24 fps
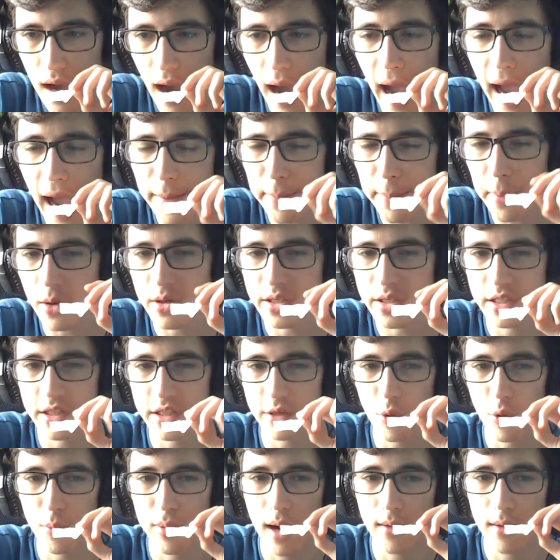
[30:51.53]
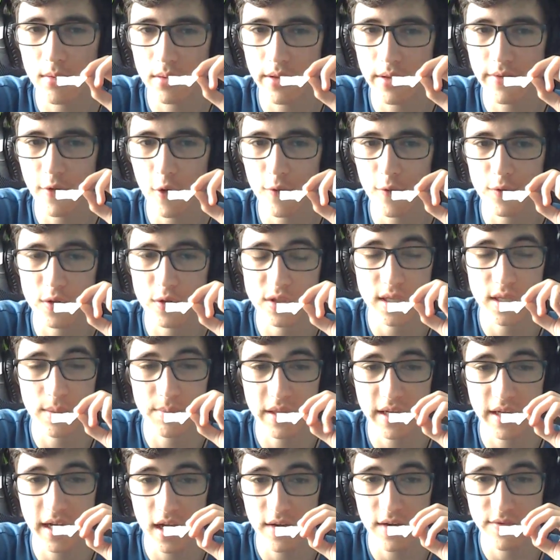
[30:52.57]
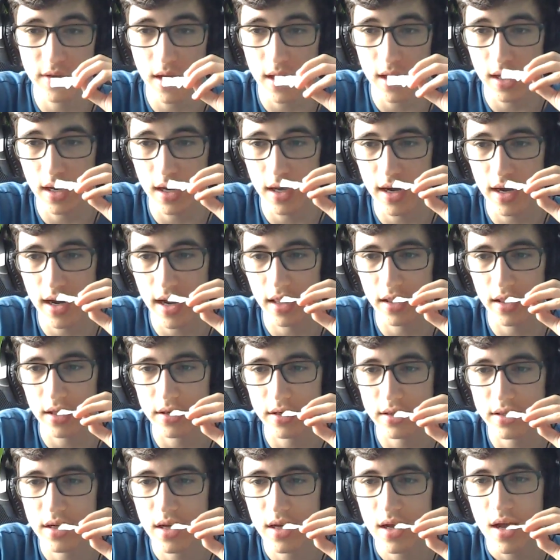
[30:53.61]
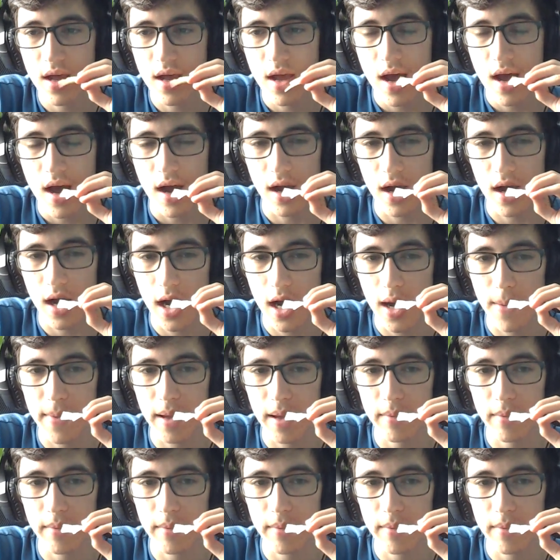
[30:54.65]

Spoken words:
I personally will probably vote for something out of Yacht Kana Island.